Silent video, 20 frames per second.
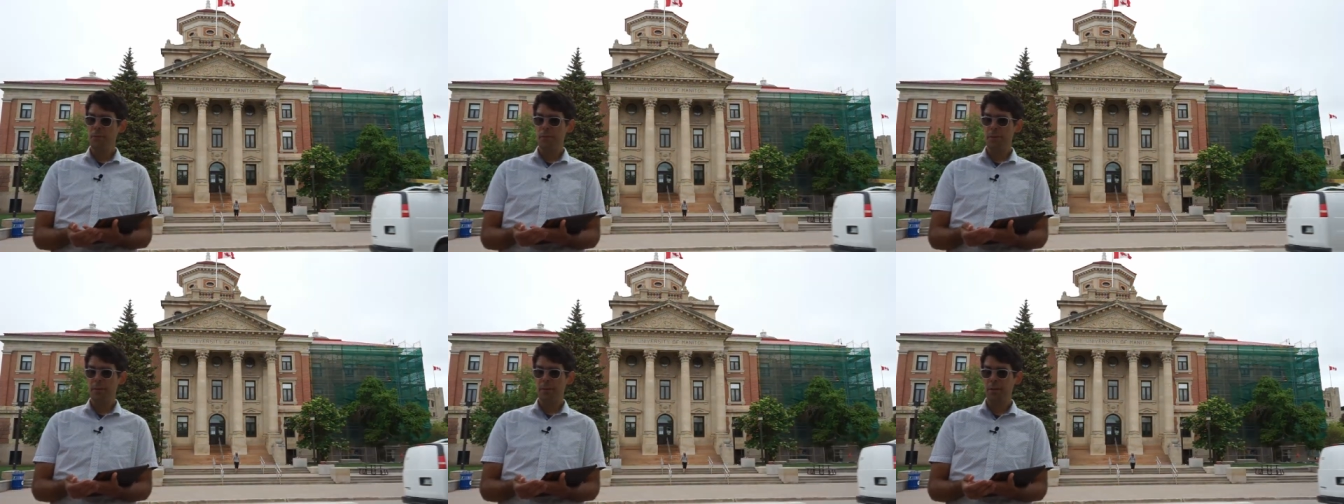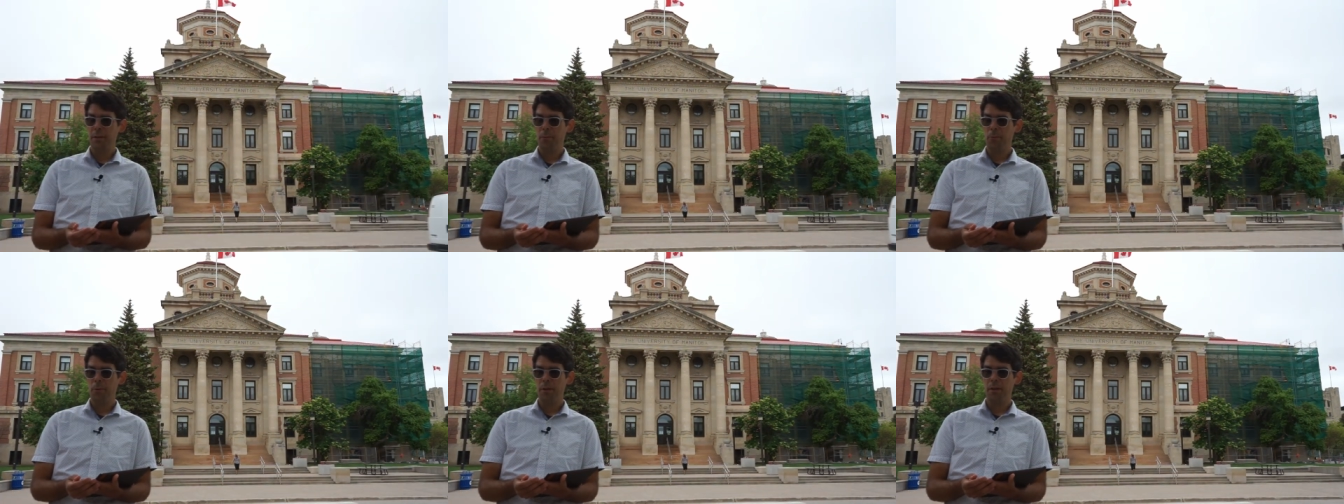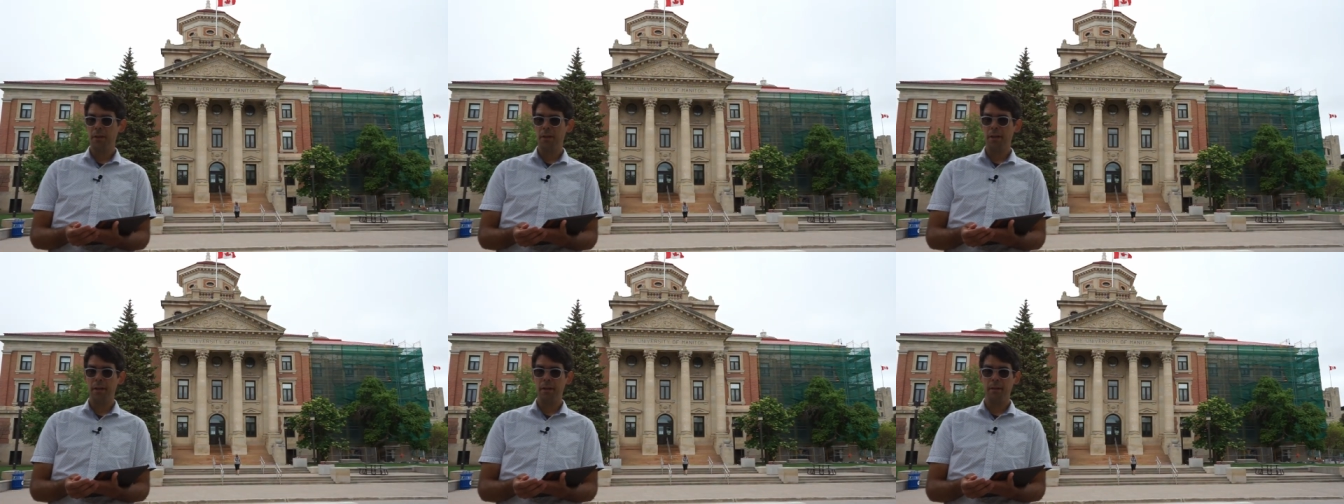not going to
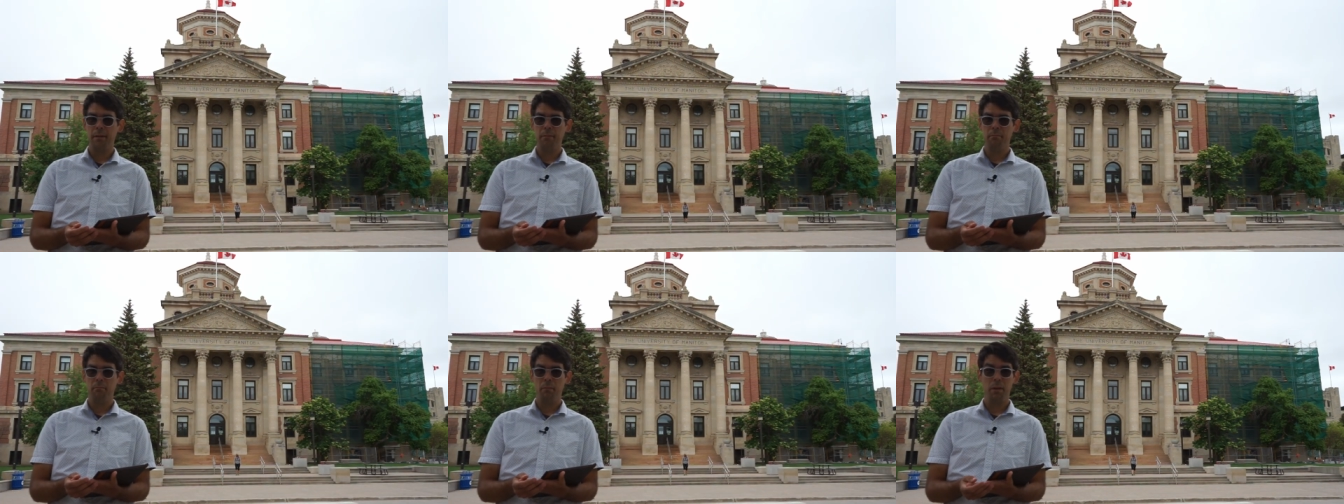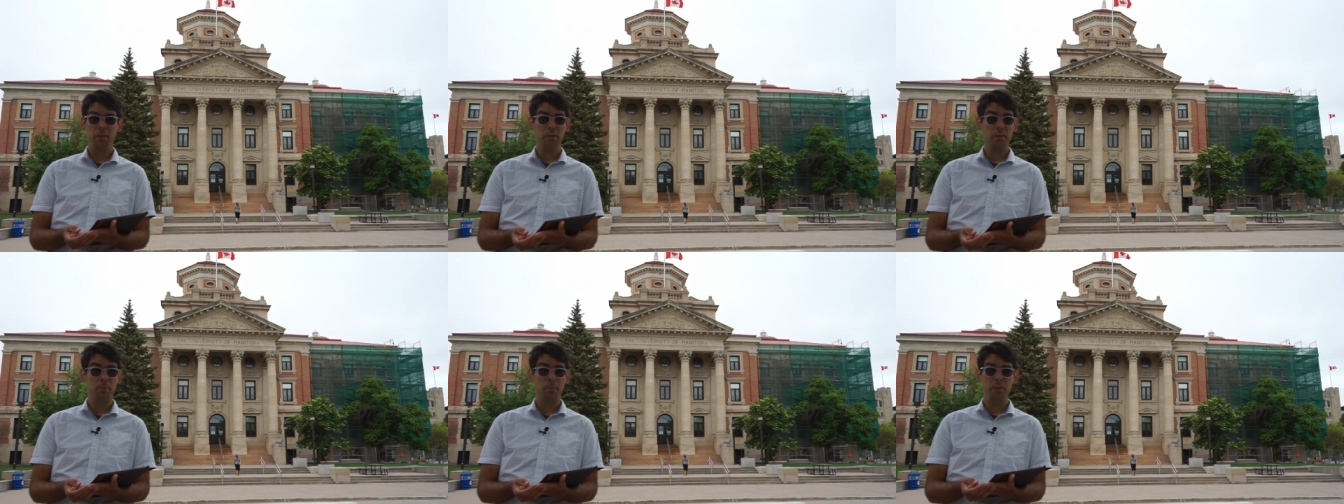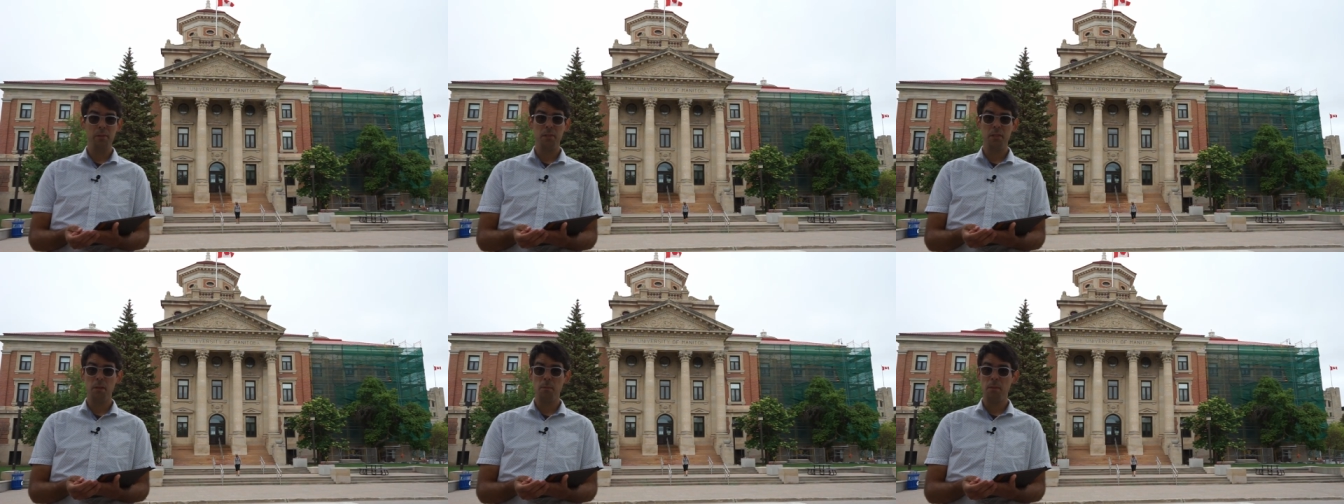work on
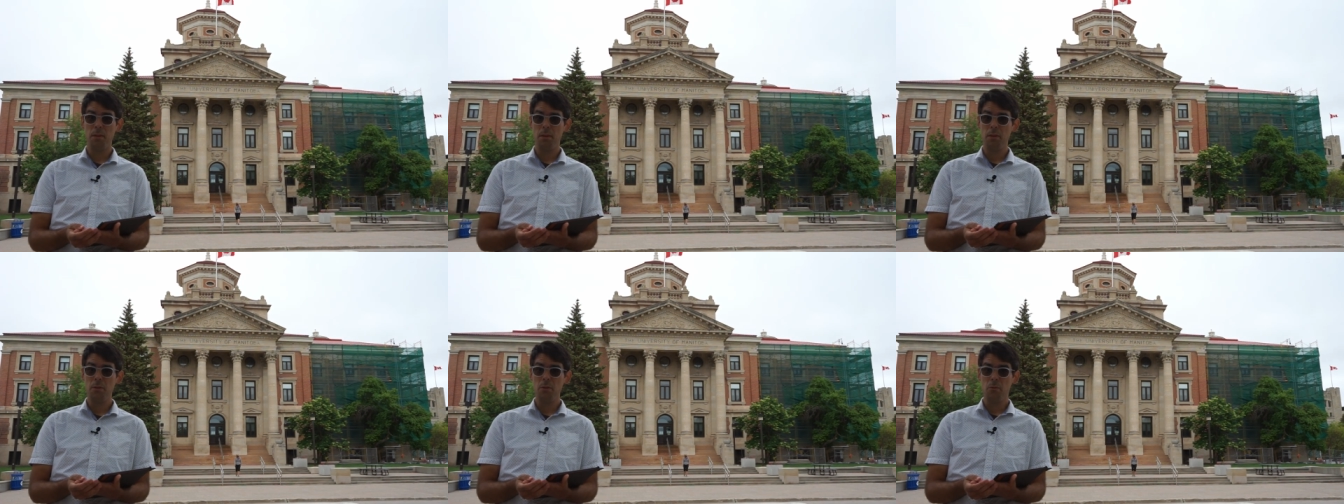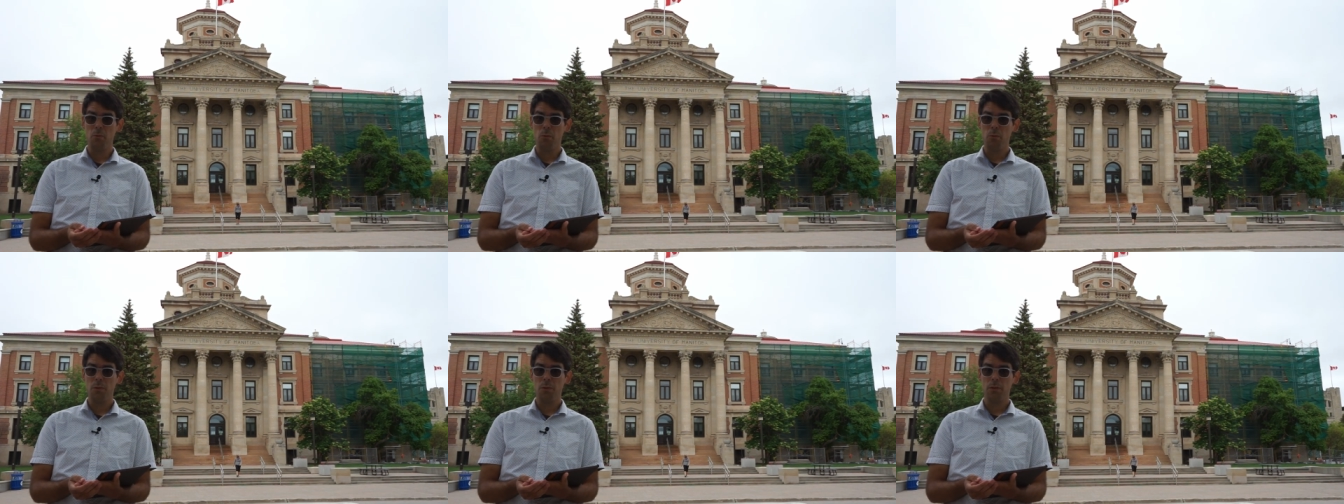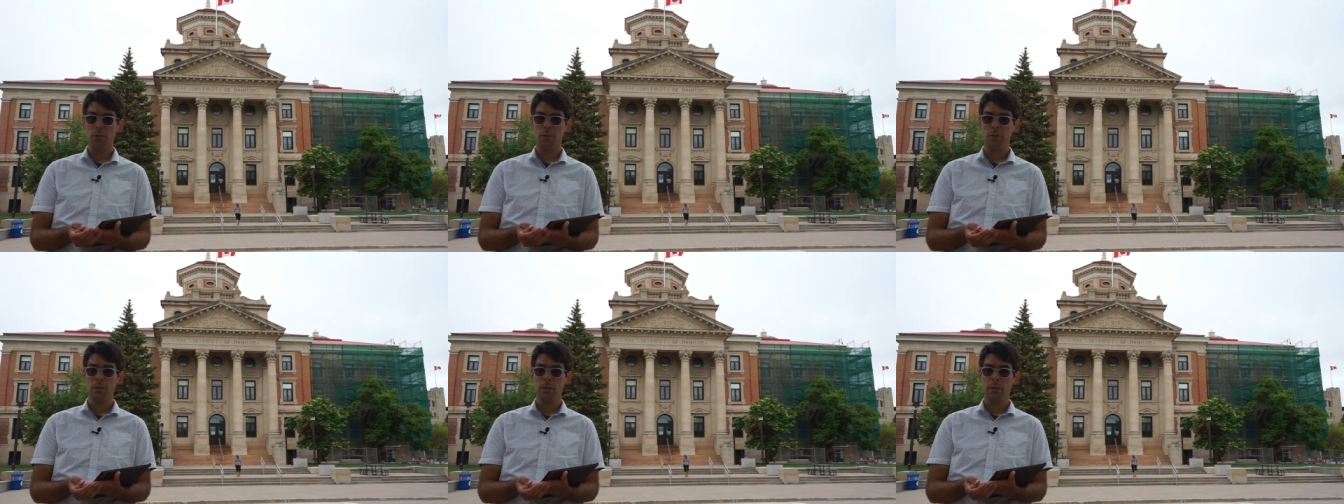multiple
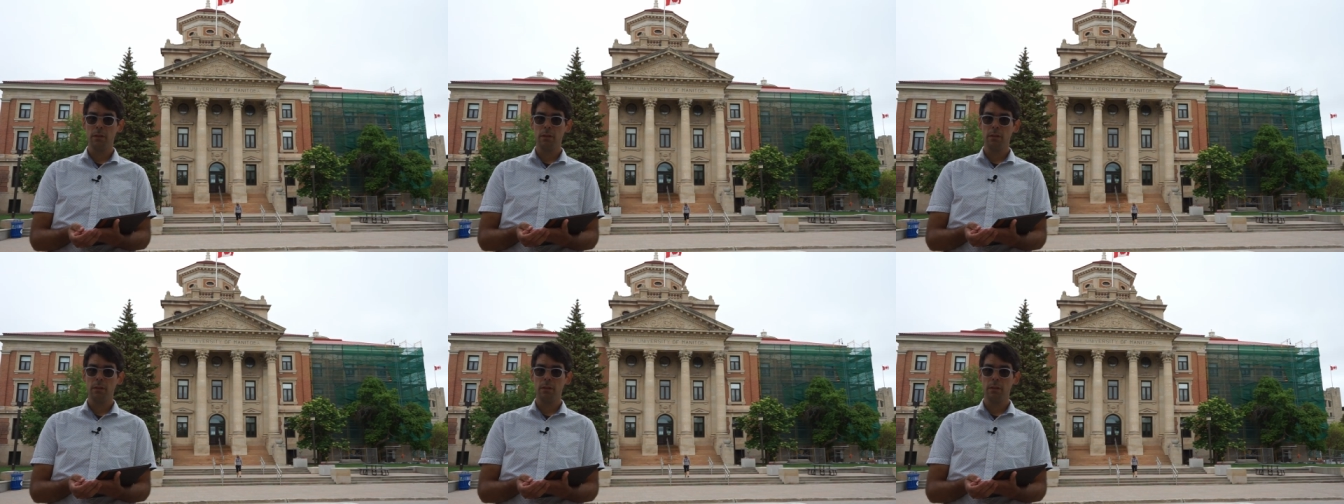CPUs.